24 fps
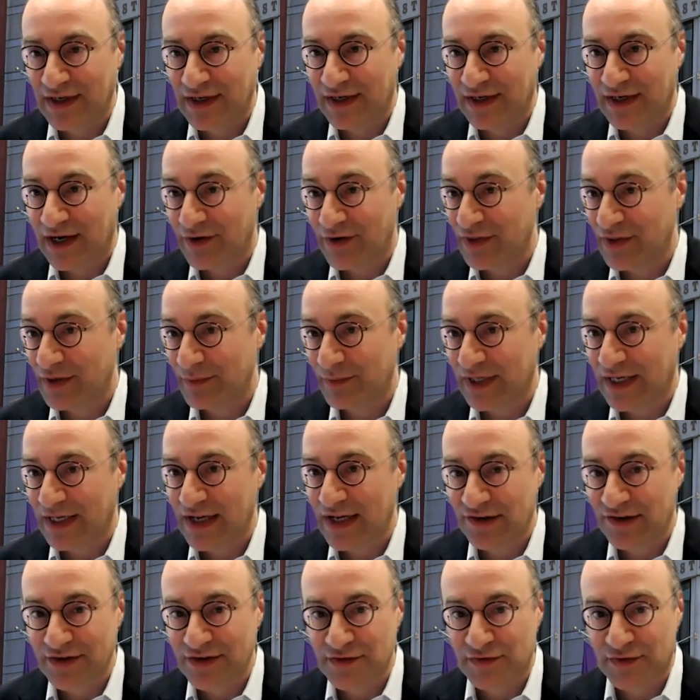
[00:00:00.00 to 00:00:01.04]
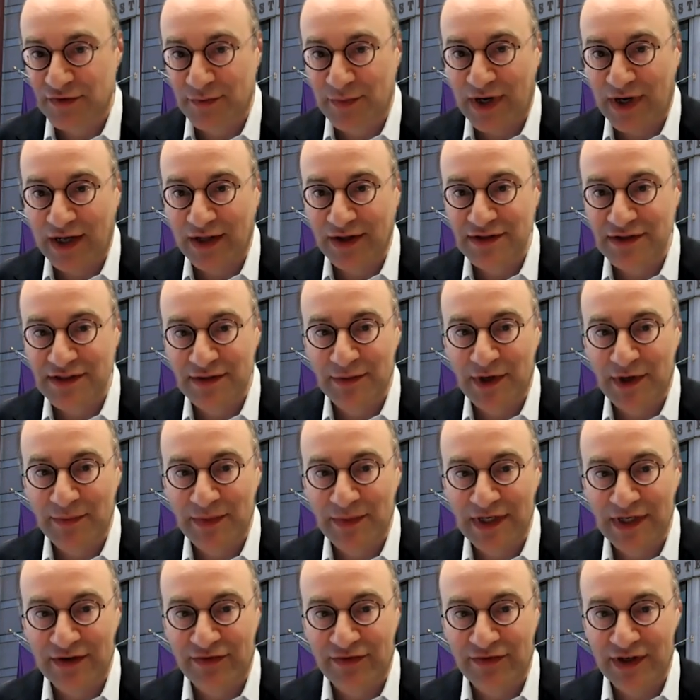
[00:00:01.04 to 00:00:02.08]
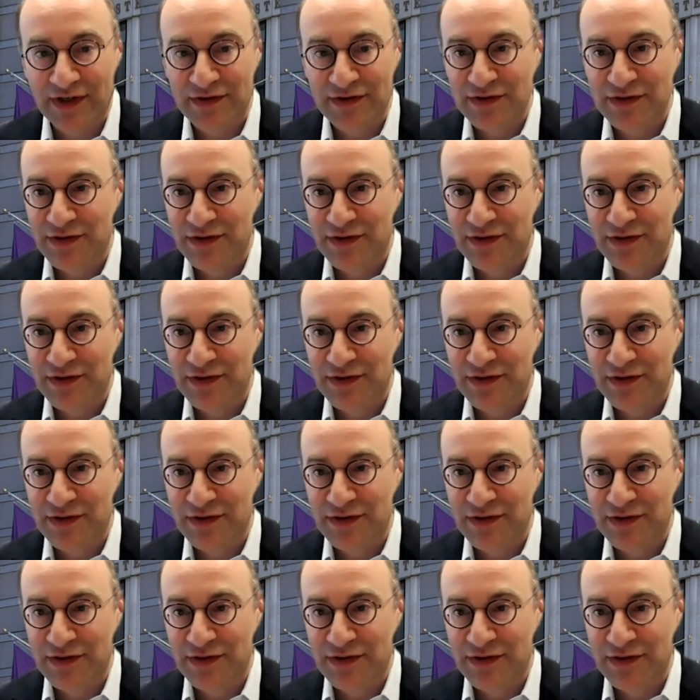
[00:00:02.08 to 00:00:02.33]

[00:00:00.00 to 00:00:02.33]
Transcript: and how the implications for policy might be different.